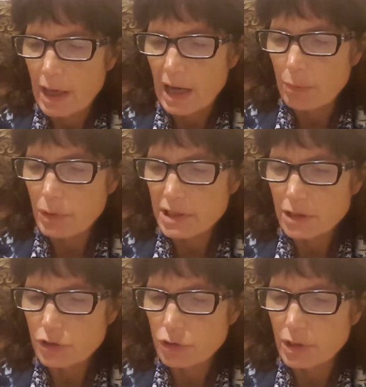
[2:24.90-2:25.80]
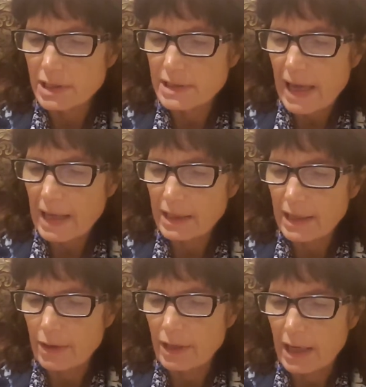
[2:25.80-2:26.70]
I wasn't sure exactly
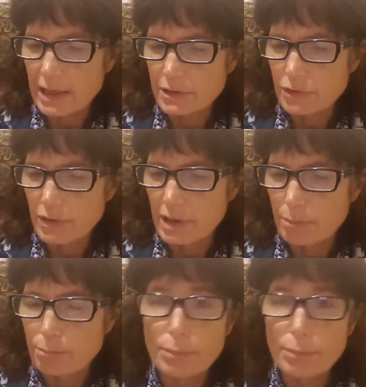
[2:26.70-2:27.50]
how to answer them,